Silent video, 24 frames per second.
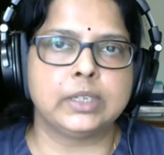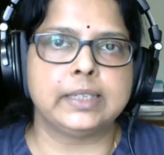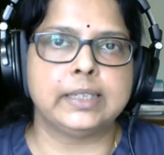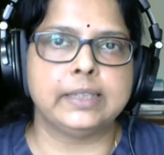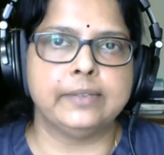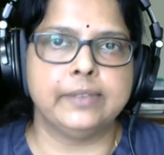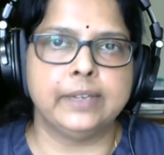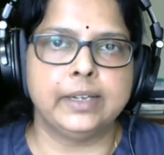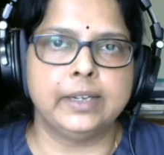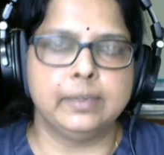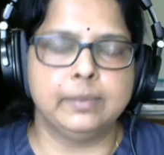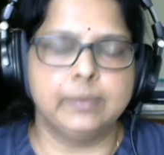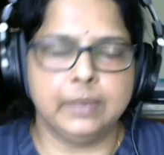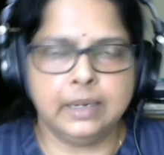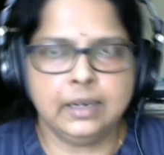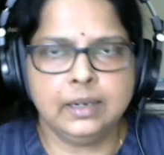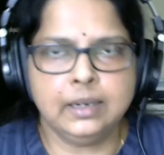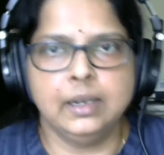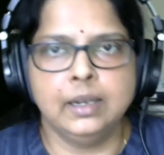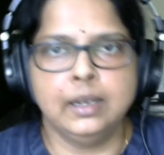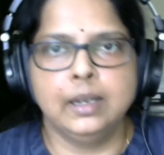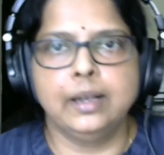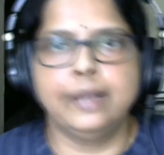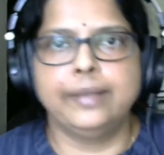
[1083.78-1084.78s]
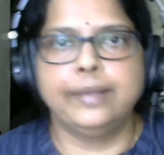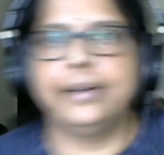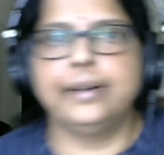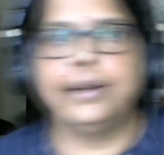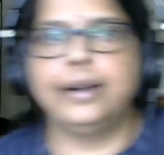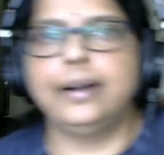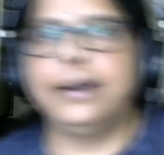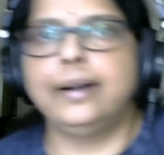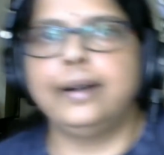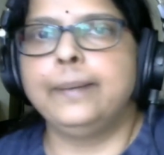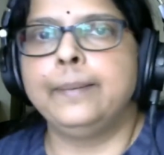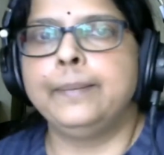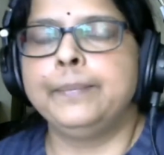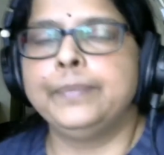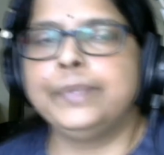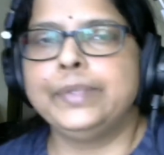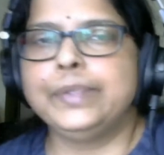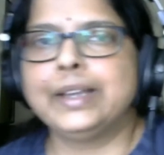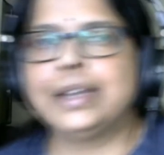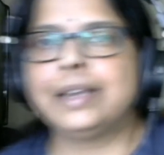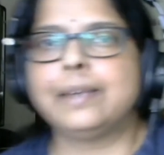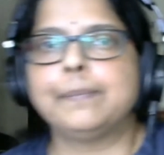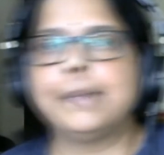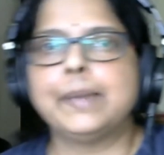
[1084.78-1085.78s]
available, the
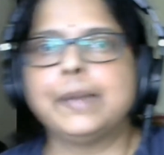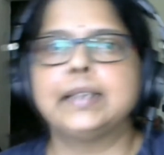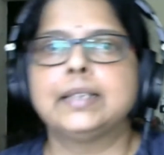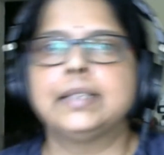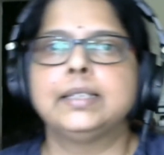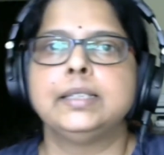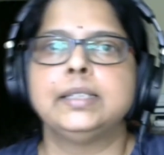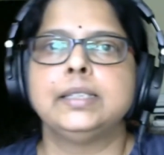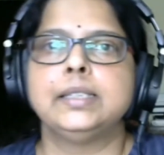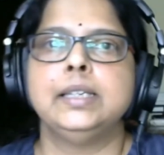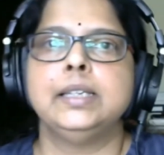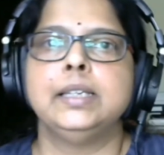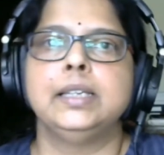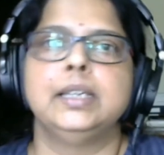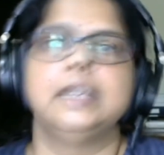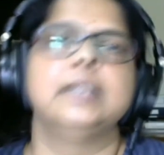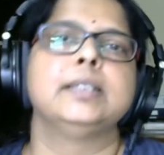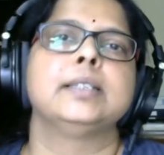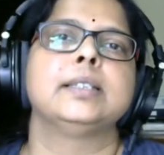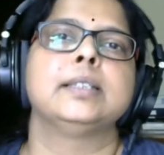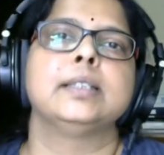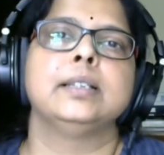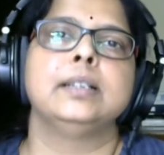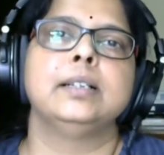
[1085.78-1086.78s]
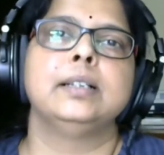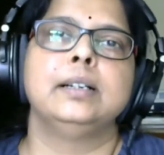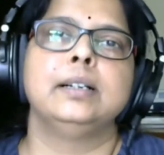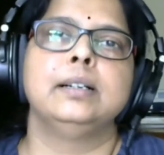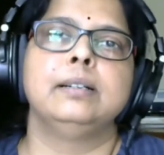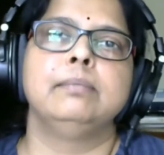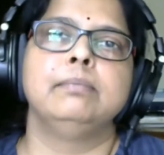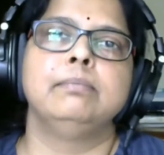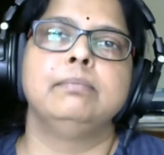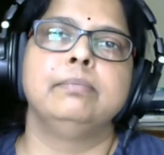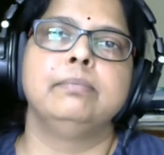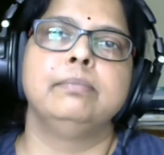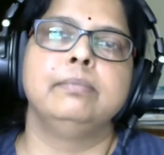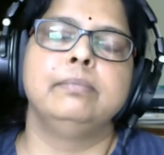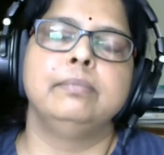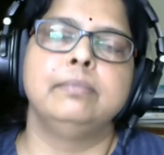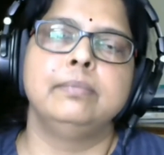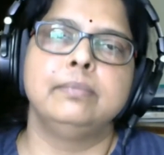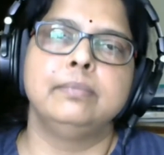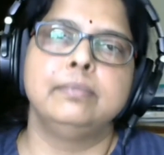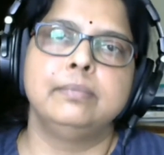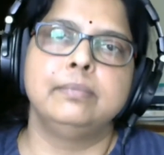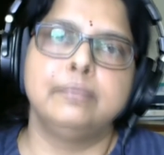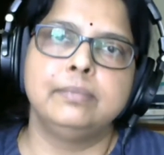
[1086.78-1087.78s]
capacity is
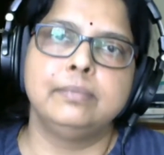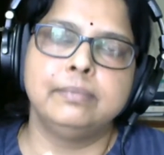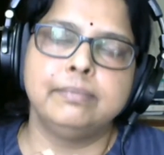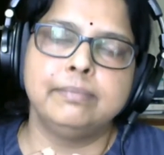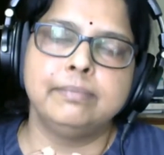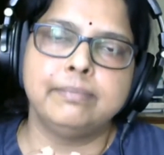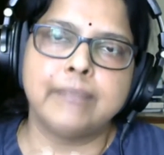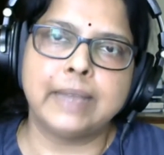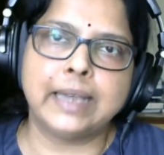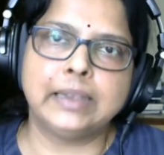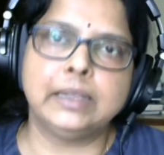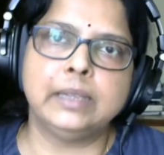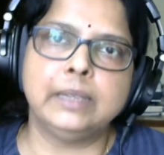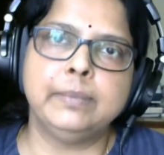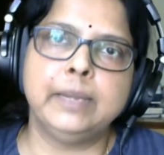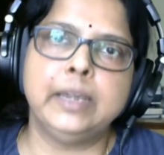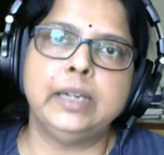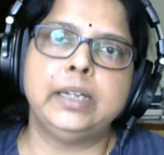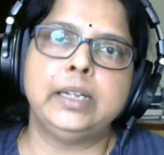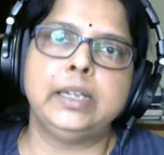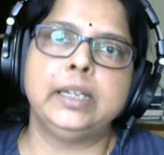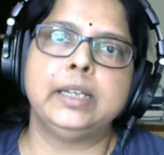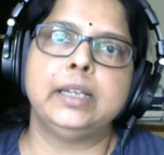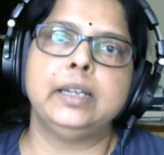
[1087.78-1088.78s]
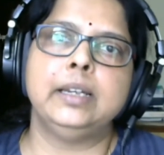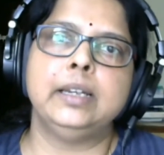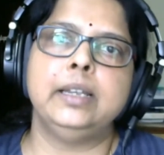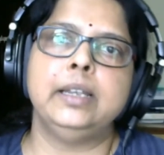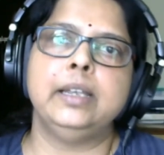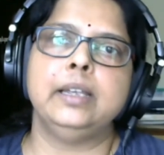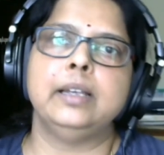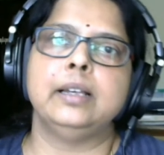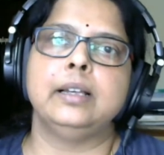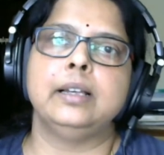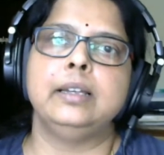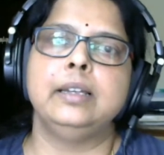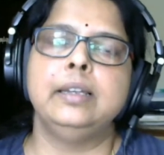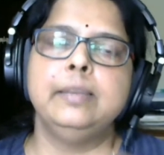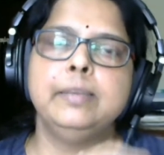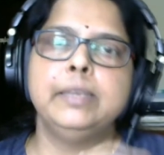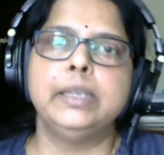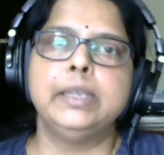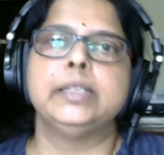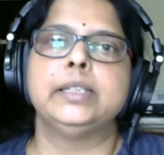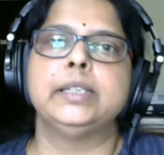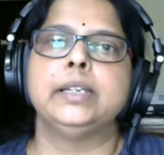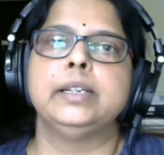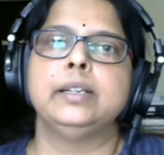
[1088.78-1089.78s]
mathematically
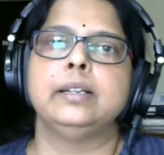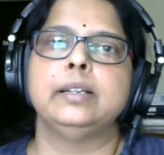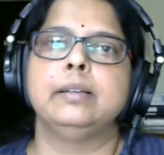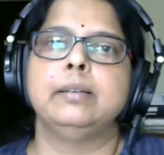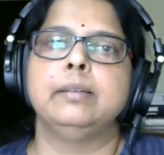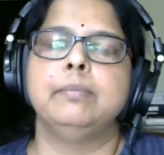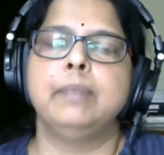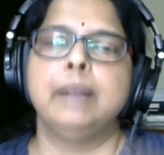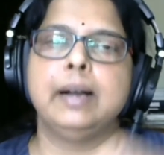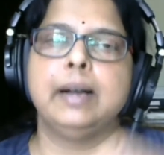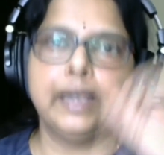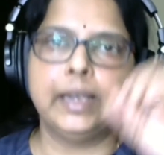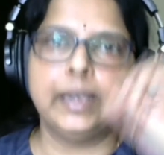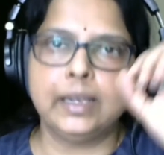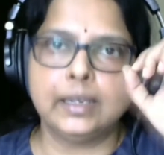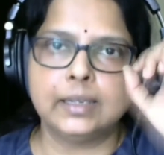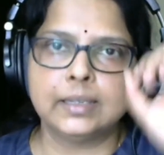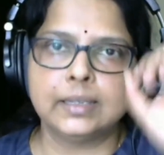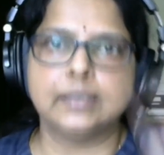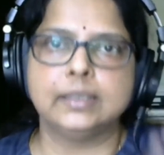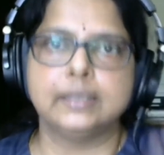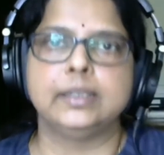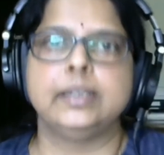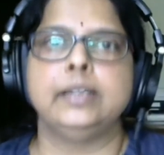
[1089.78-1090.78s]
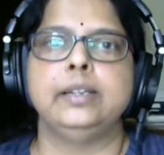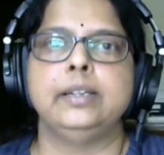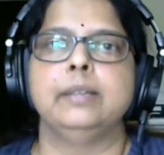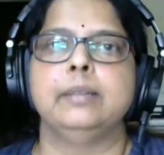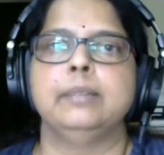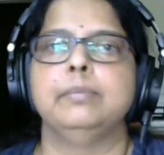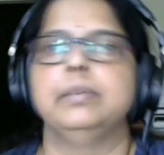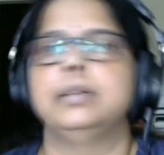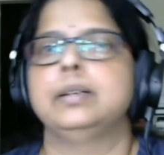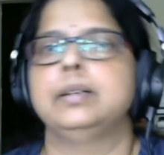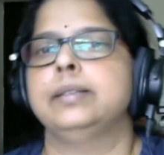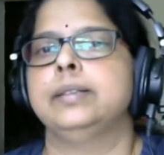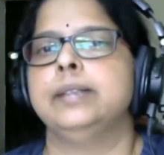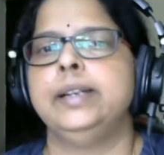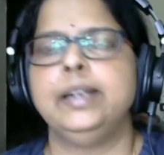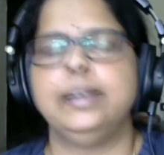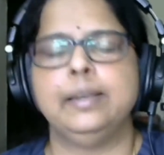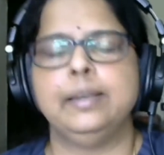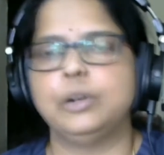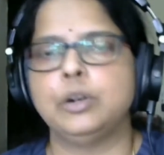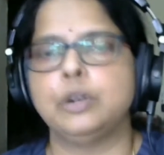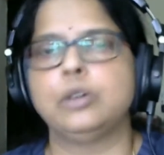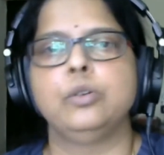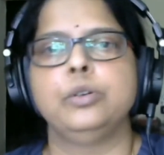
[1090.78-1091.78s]
limited by a certain number, right? I'm
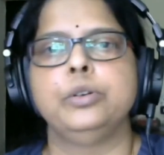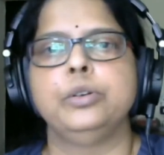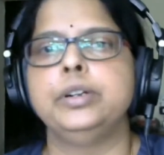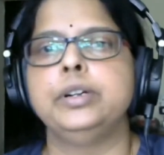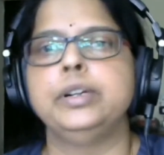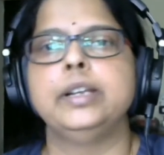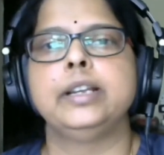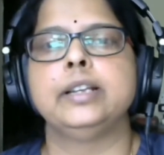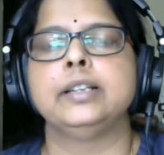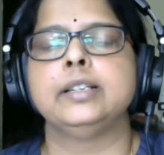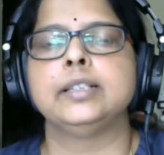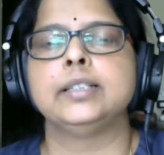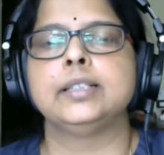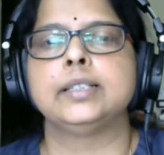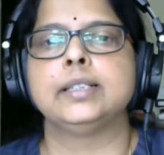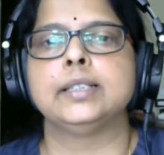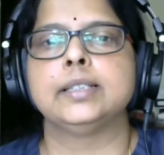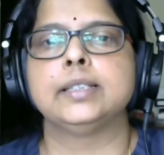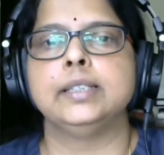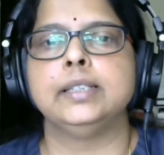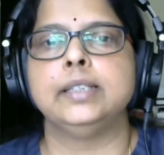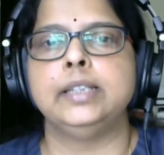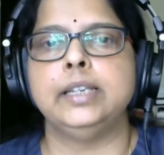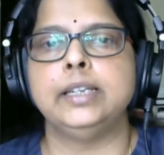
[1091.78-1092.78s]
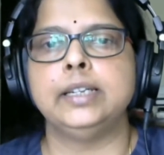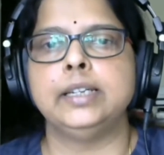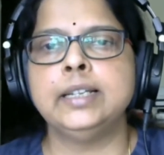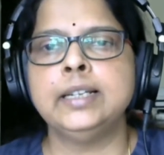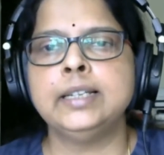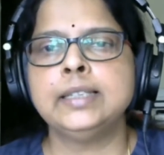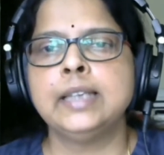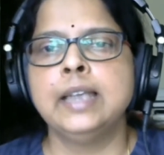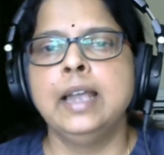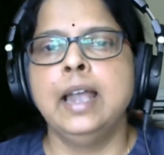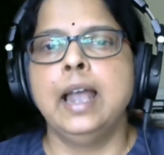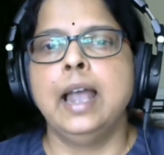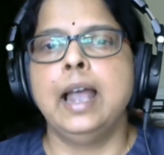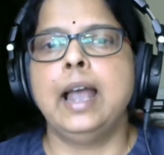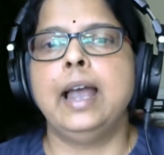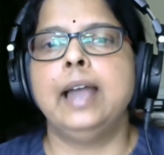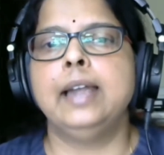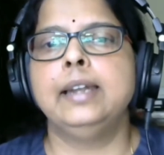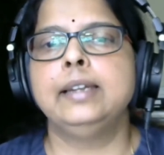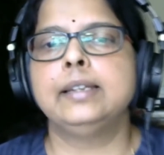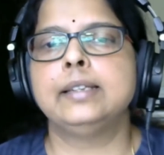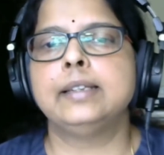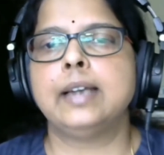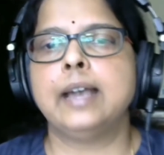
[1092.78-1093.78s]
not going to discuss the details.
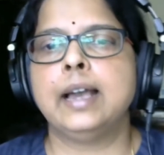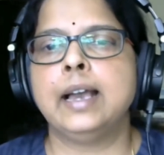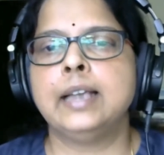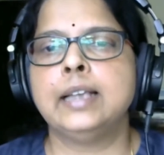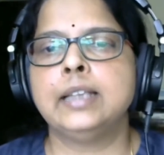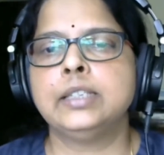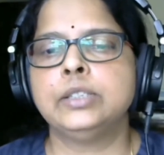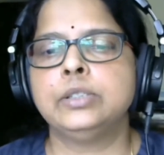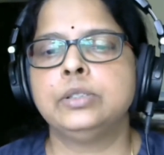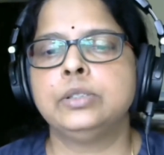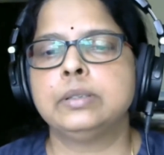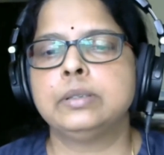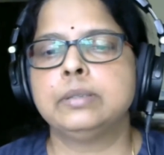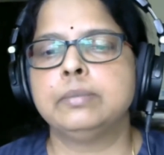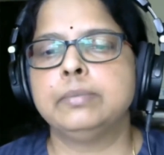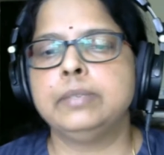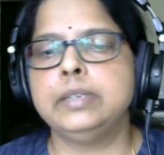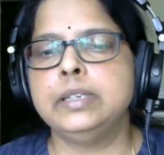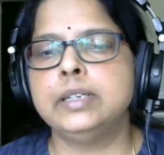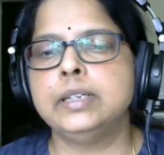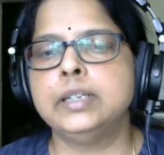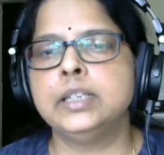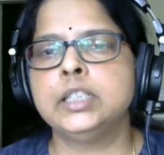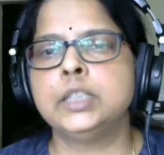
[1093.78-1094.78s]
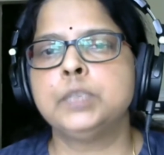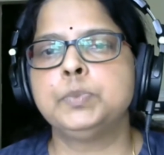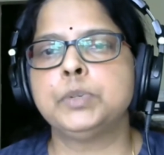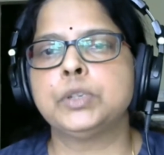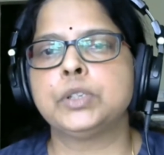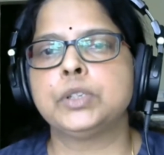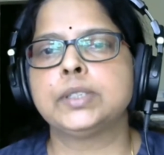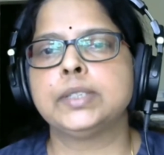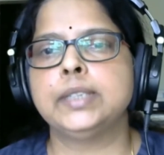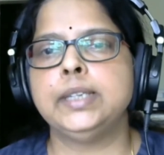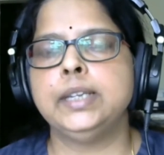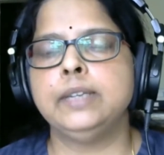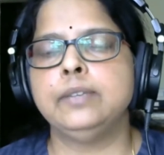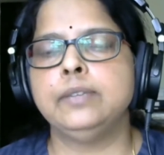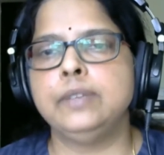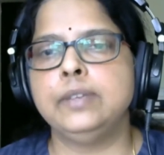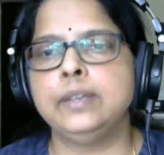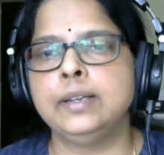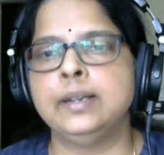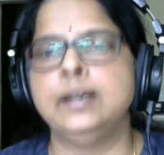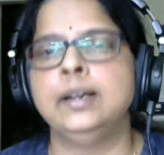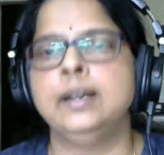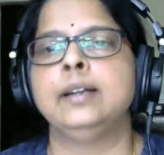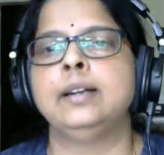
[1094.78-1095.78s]
And as years proceed,
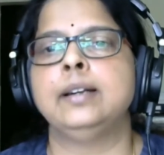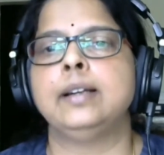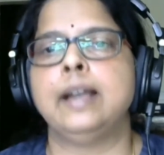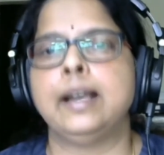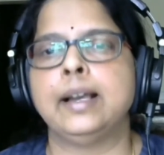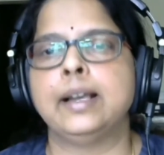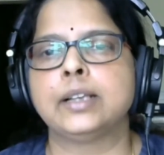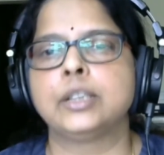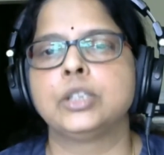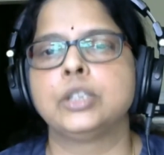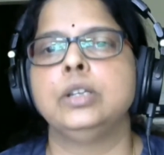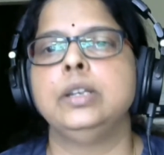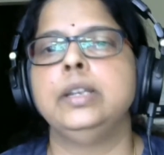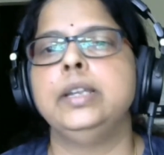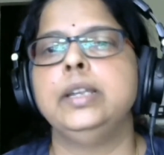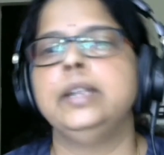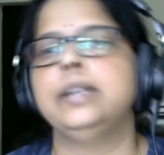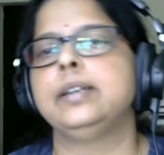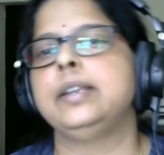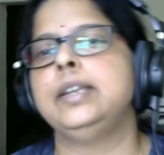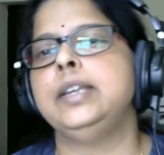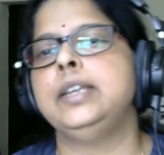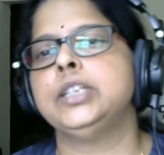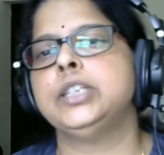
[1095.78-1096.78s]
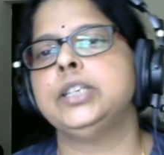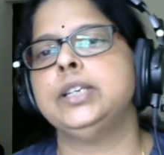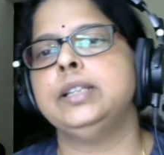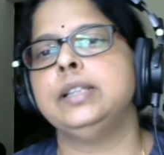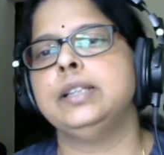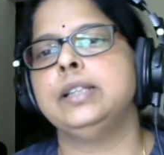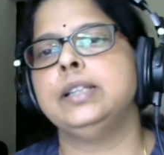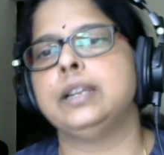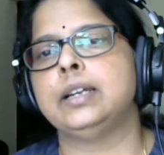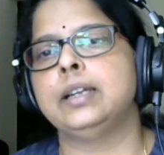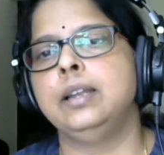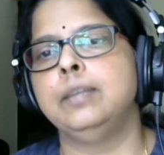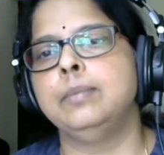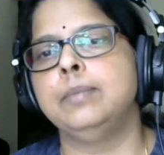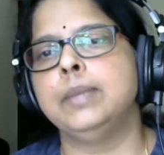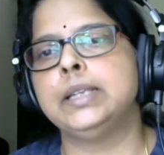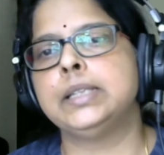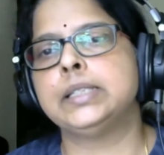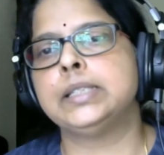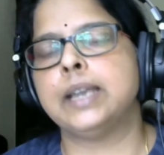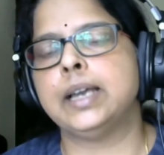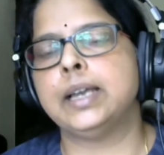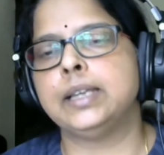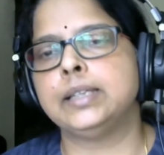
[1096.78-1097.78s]
we are actually reaching that
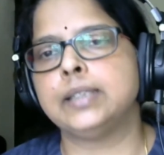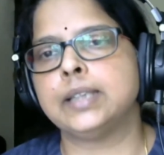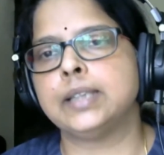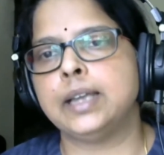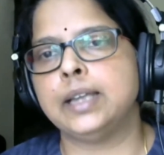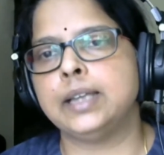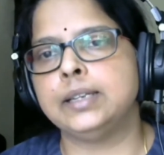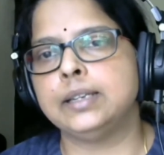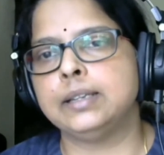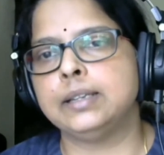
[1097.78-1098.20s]
limit, and